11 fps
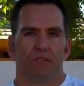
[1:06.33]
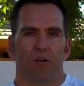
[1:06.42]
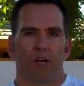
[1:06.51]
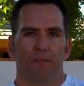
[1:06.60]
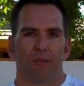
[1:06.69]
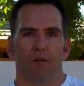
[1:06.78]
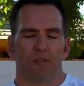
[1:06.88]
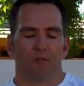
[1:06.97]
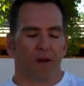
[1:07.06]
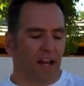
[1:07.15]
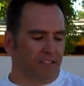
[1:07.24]
So when I'm done with
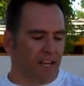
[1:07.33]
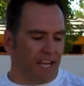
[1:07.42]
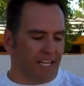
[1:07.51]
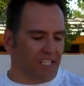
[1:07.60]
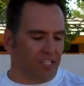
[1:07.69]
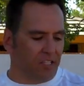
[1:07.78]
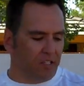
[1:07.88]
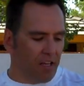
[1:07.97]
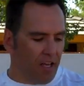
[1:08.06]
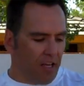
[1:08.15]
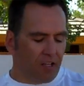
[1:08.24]
the race, I can
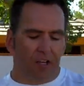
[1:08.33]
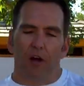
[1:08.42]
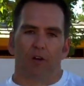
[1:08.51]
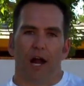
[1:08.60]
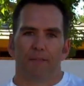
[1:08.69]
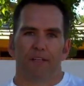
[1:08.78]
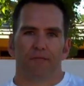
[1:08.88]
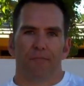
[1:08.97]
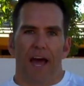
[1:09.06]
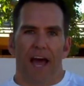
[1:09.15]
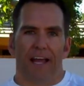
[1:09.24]
go grab this
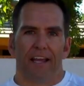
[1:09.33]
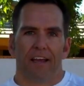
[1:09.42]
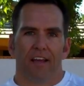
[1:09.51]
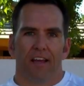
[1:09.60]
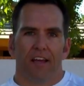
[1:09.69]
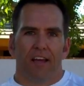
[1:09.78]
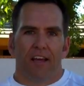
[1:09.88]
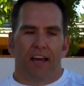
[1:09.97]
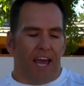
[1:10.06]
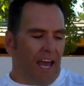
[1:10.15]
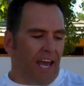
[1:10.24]
bag
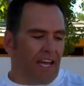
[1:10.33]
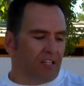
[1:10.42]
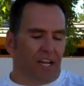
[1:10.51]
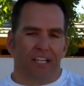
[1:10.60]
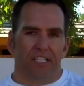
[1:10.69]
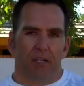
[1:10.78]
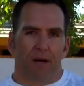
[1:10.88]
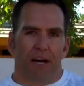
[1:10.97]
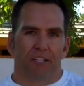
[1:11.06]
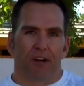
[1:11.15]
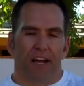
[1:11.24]
and change into
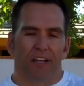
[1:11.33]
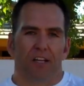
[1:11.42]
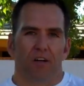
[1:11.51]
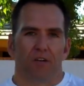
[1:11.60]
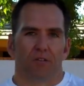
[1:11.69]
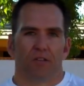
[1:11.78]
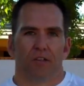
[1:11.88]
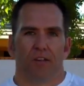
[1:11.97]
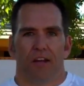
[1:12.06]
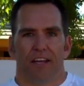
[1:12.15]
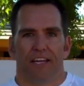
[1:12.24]
my dry clothes
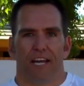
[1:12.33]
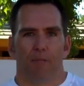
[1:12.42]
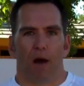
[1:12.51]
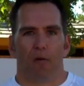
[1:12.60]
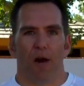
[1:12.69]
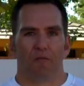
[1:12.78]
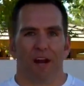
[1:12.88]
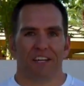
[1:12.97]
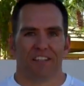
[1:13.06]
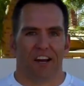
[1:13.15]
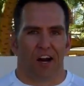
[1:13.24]
and get on my wet
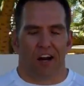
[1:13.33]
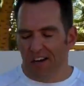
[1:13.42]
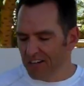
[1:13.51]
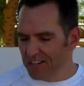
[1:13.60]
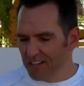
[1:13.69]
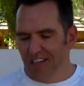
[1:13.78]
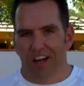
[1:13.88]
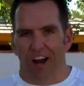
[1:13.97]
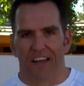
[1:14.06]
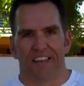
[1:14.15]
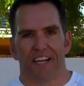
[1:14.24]
race gear.
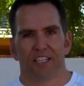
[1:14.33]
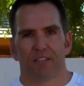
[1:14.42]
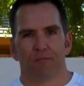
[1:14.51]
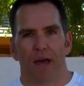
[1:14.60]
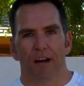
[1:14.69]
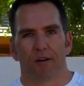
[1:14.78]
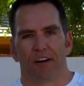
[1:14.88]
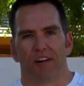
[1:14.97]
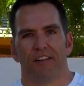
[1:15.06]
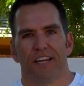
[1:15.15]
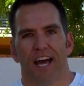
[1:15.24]
Alright, next bag we're going
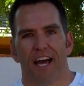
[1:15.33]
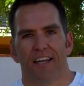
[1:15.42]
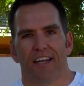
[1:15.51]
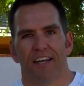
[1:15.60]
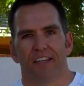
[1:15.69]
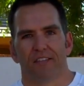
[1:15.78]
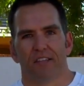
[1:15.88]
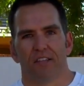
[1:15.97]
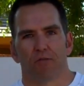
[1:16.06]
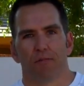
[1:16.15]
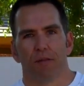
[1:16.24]
to look at is the
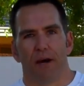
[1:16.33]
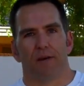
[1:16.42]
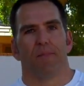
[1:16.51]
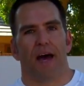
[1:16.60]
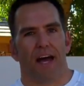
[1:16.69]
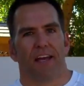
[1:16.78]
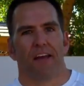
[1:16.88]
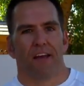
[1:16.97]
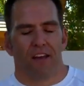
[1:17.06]
swim to bike bag.